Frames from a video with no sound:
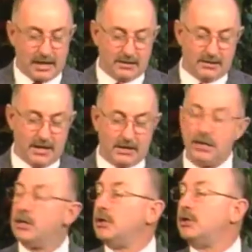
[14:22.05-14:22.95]
And
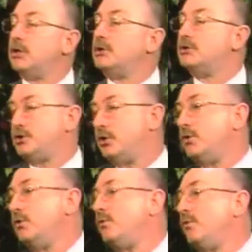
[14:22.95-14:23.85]
then
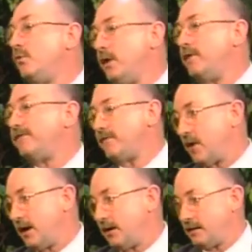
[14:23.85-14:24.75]
to
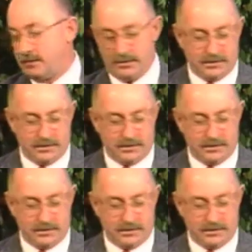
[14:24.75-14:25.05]
refrain.